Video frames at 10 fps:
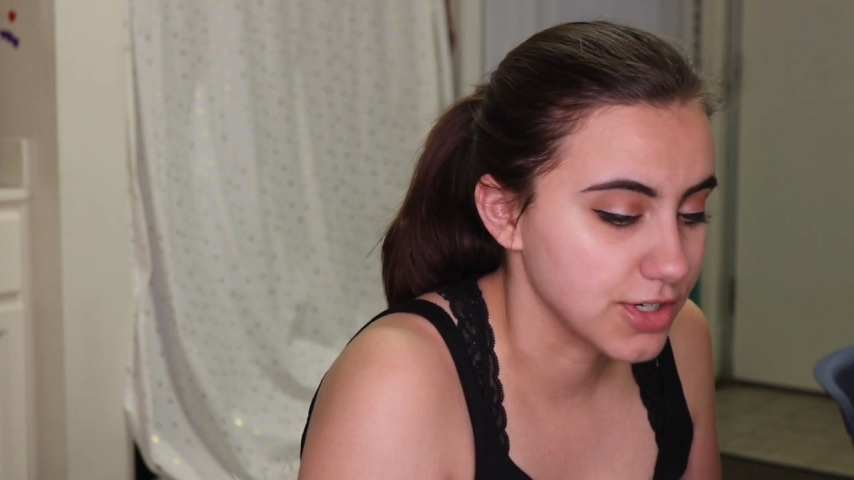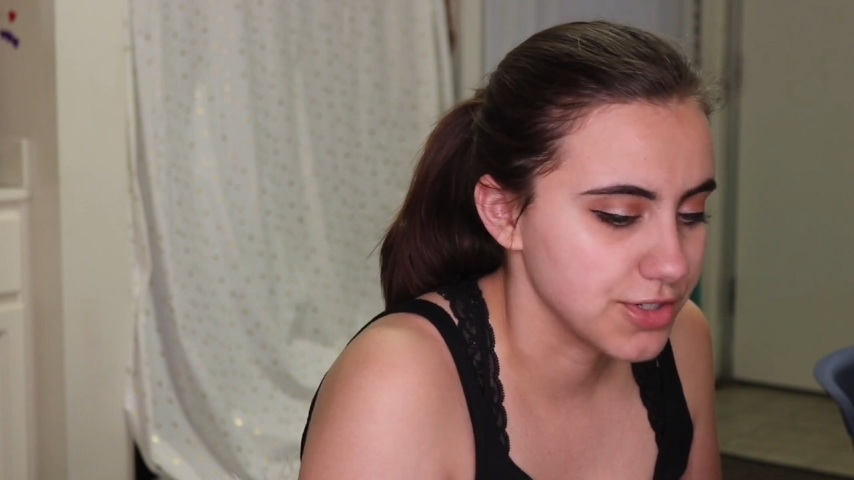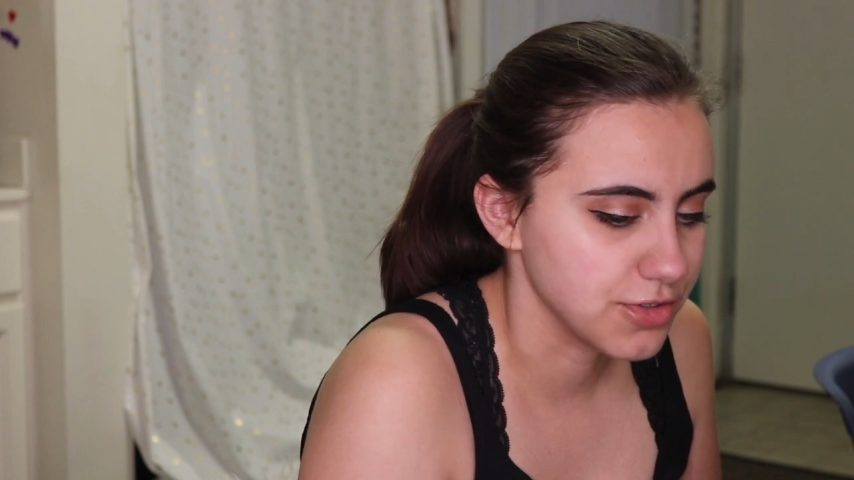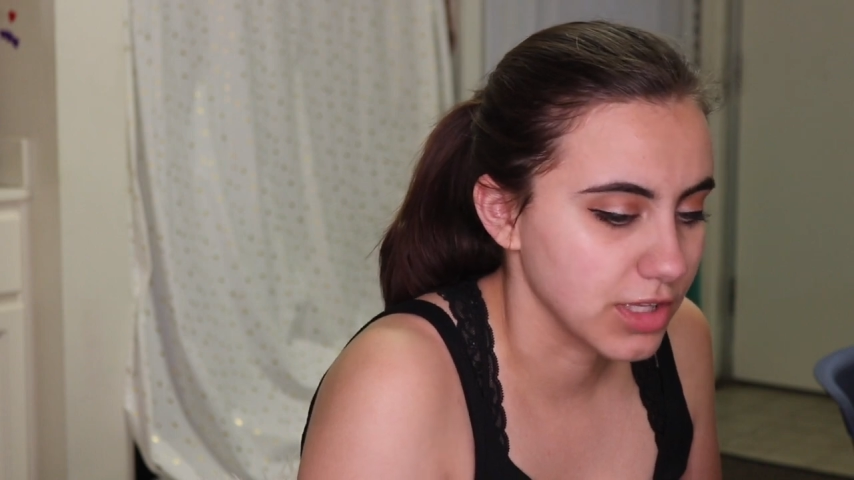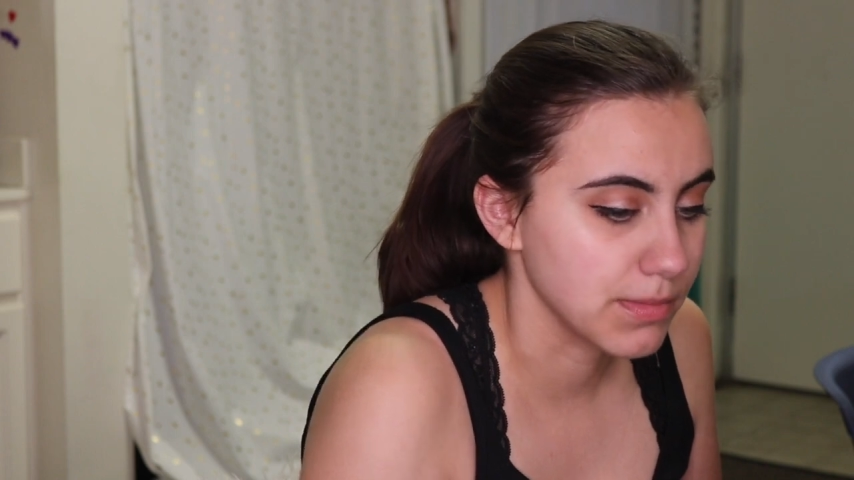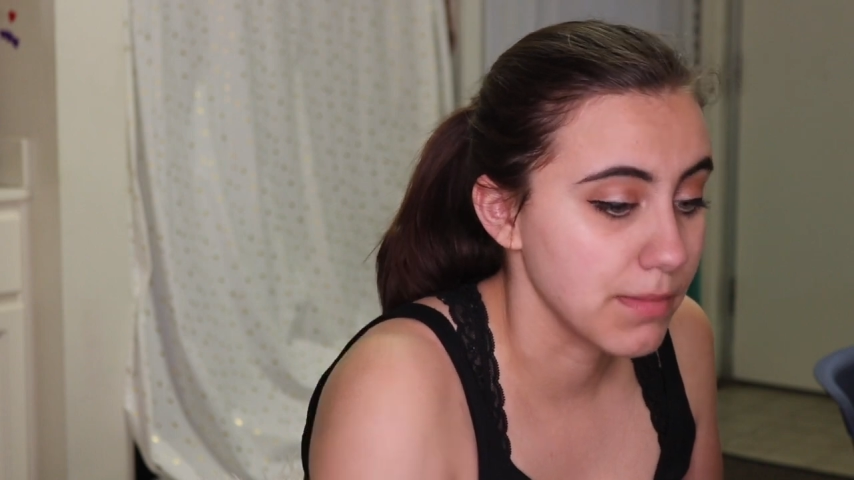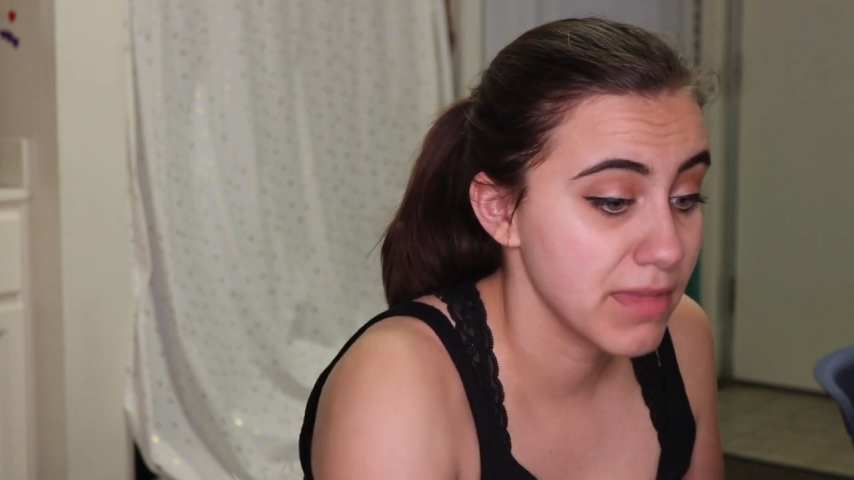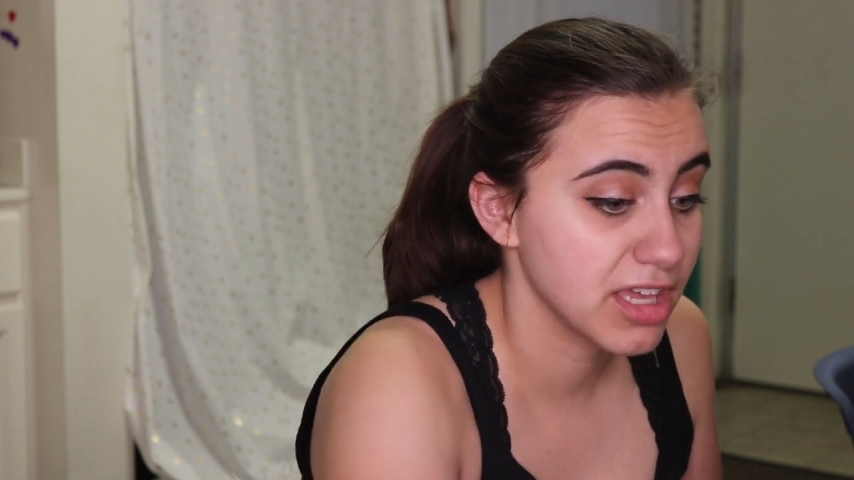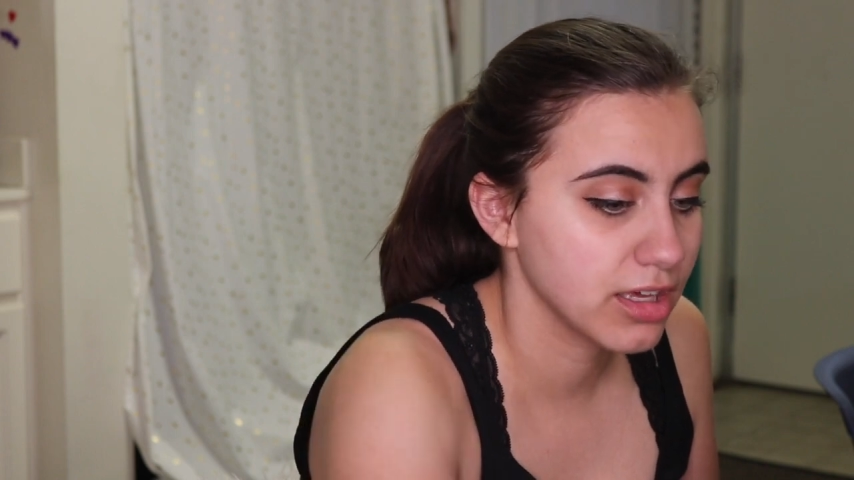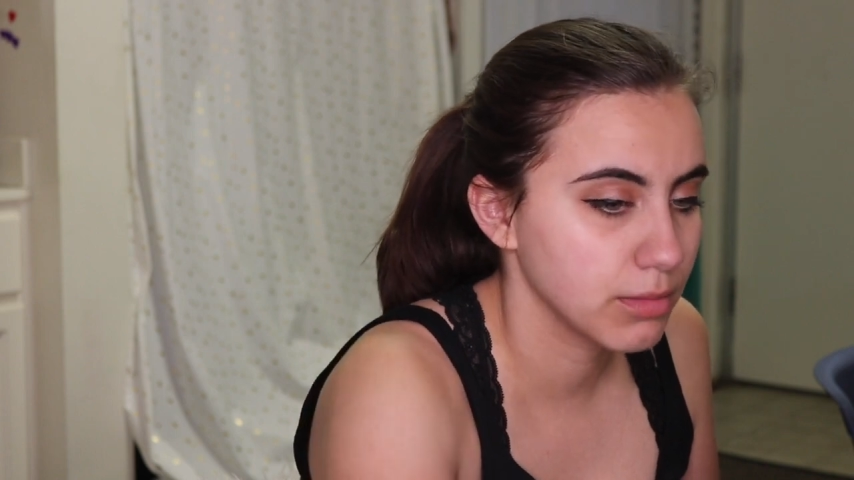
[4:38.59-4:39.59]
I do like my
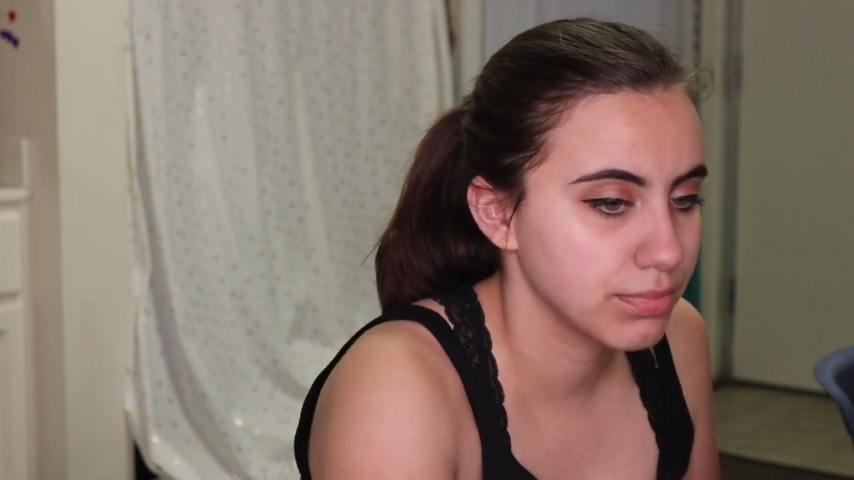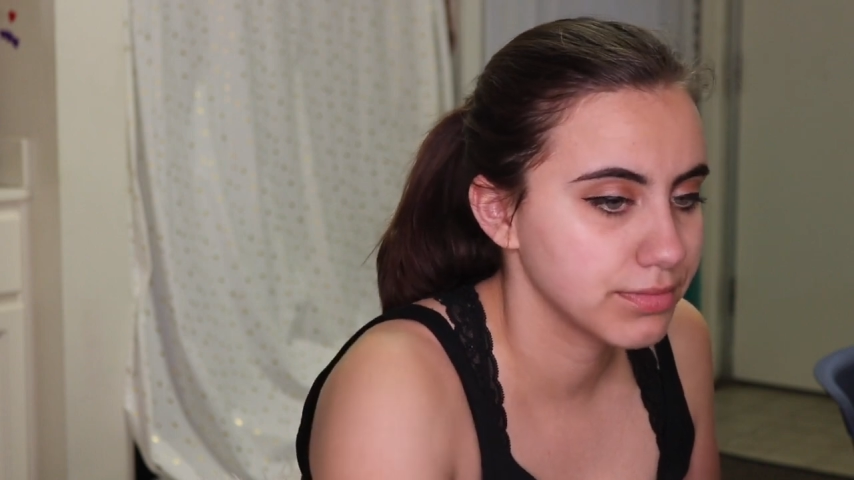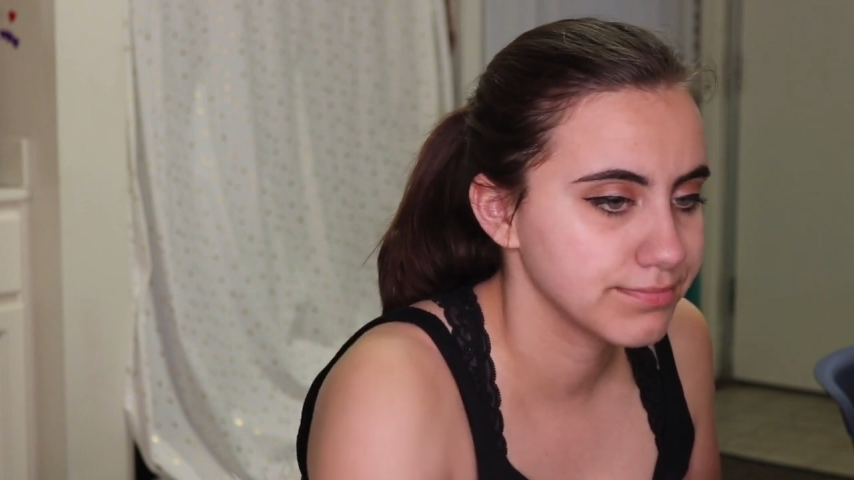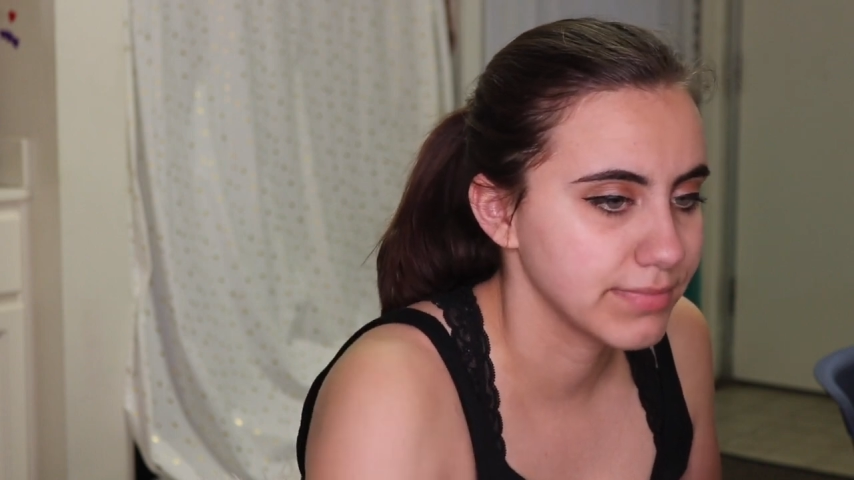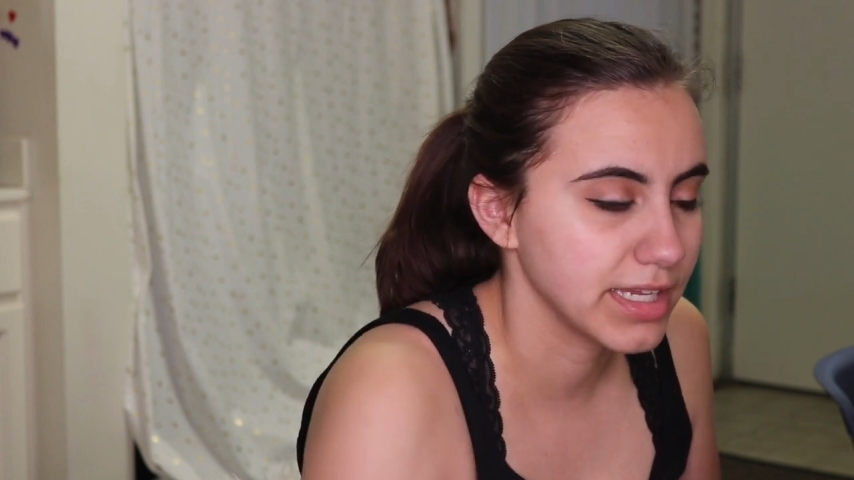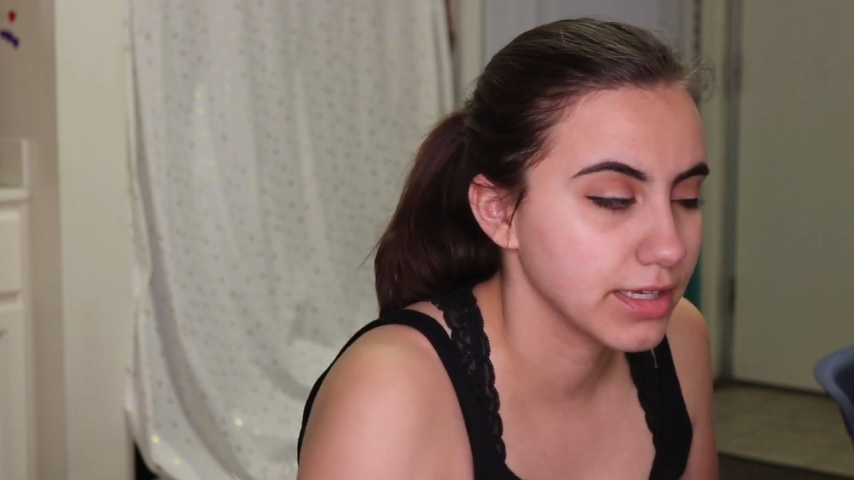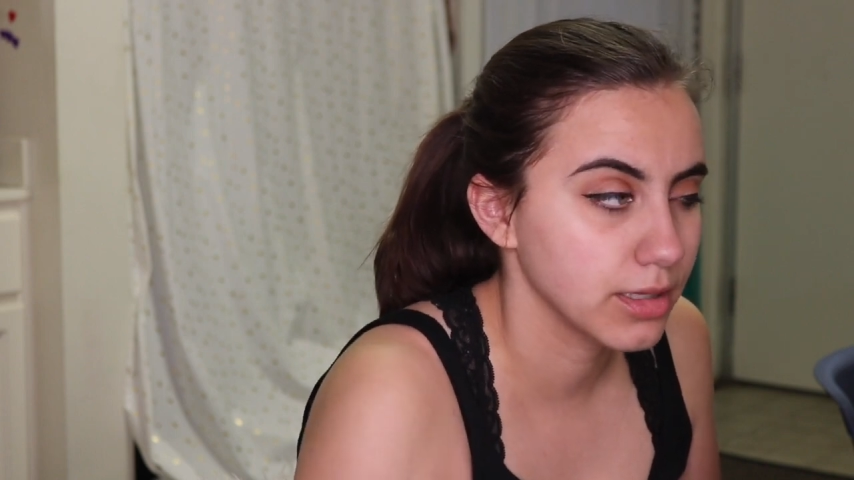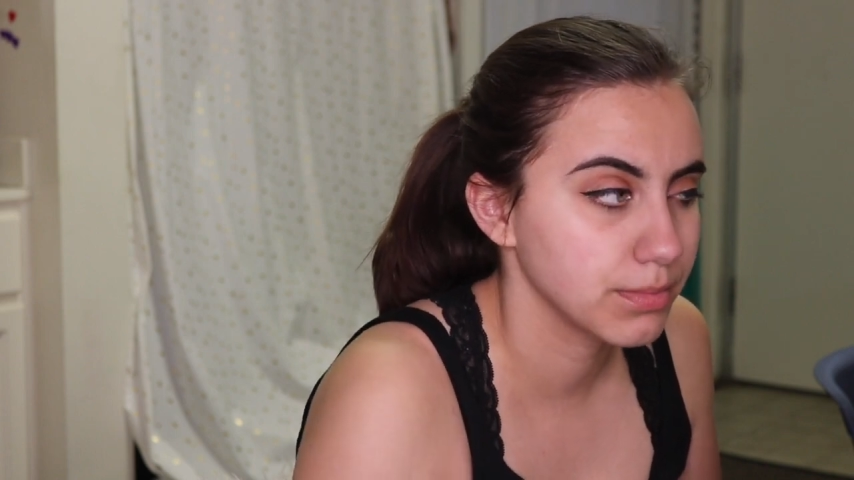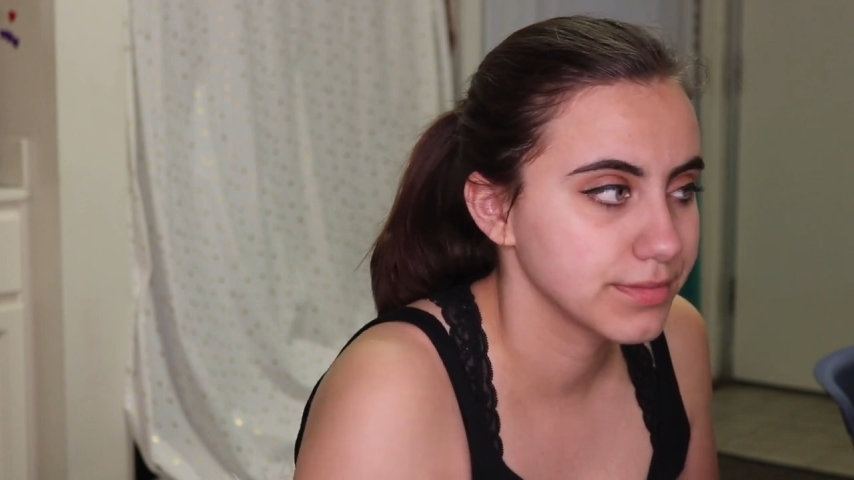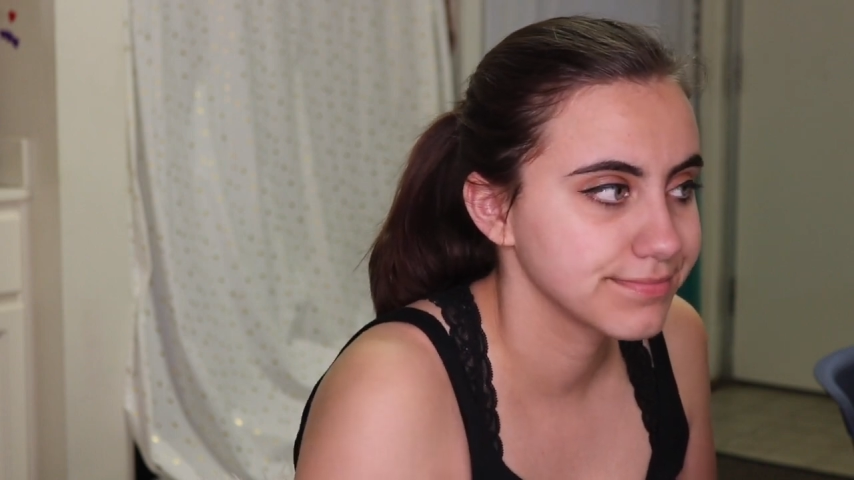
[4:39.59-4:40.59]
makeup.